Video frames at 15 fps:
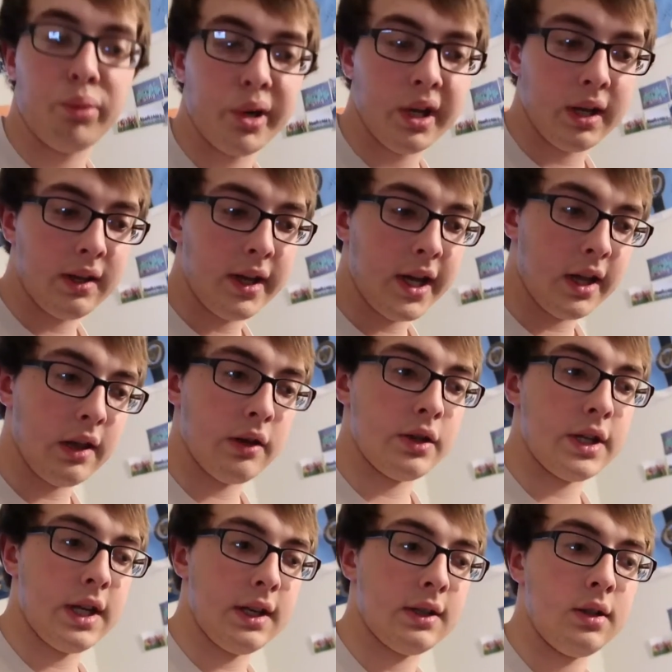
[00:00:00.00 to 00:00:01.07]
putting together
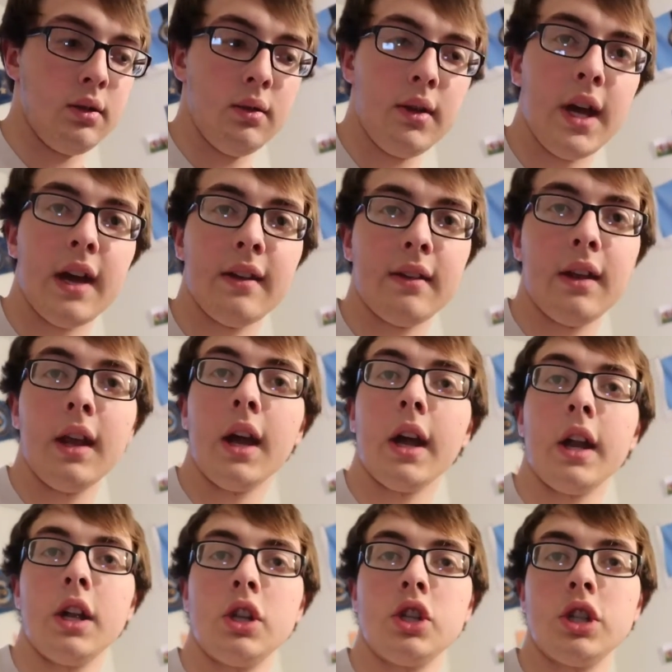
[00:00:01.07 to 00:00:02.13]
Jake's new desk. He
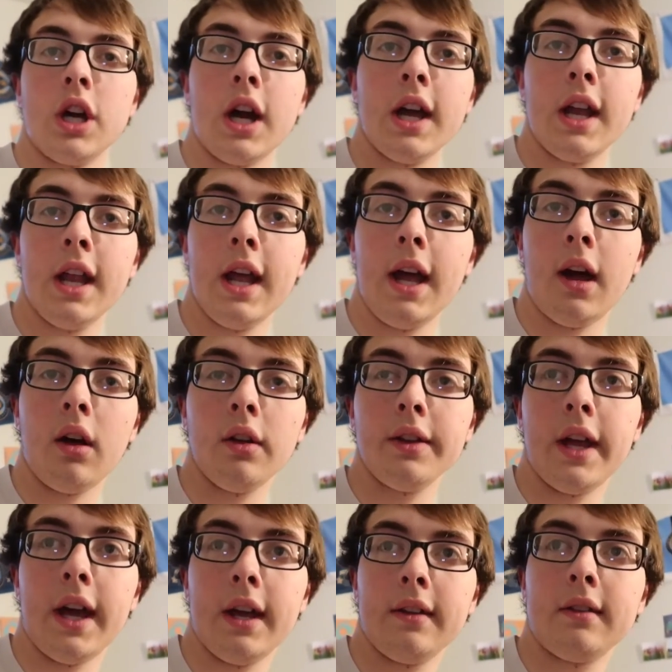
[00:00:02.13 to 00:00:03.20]
got a giant L
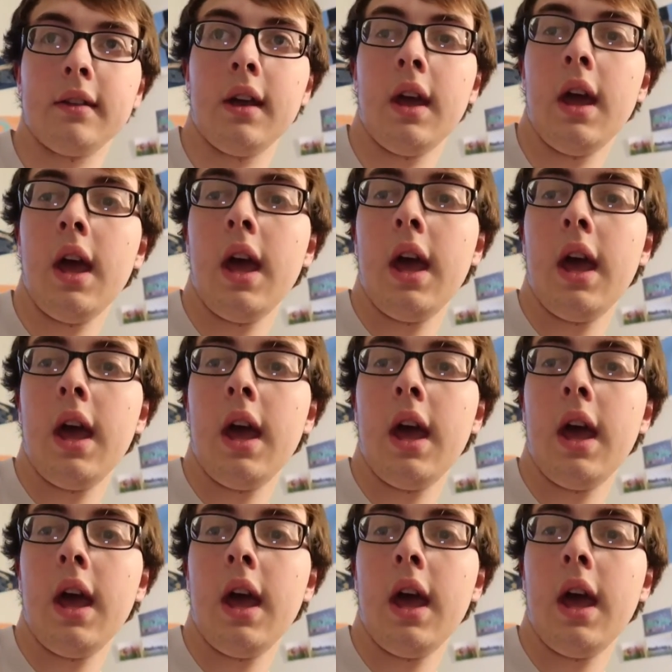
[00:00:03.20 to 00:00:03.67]
desk.